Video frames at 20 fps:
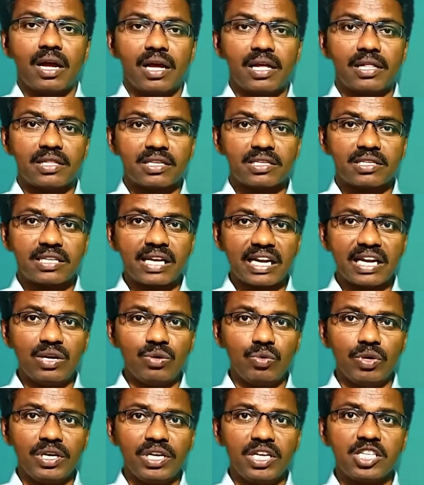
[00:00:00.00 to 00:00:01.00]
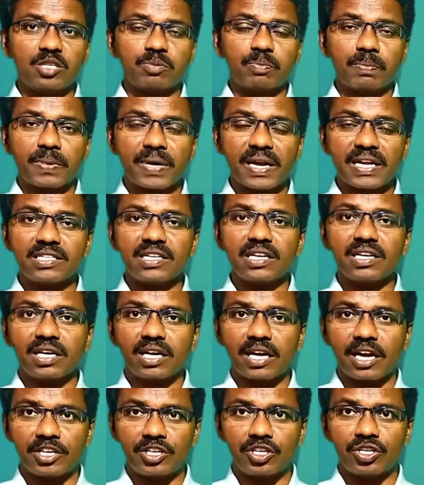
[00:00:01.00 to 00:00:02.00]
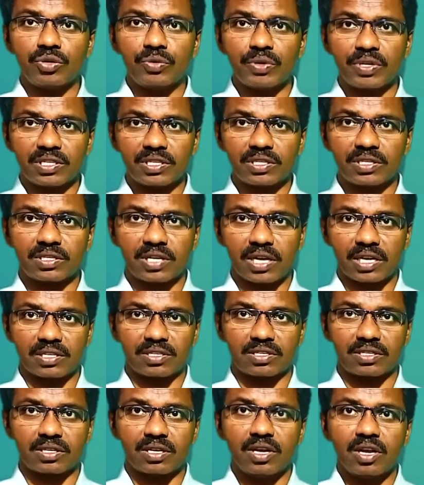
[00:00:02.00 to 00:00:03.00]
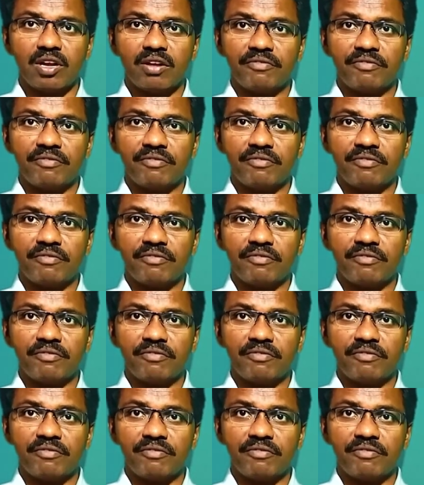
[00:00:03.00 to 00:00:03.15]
And the second one is present continuous tense.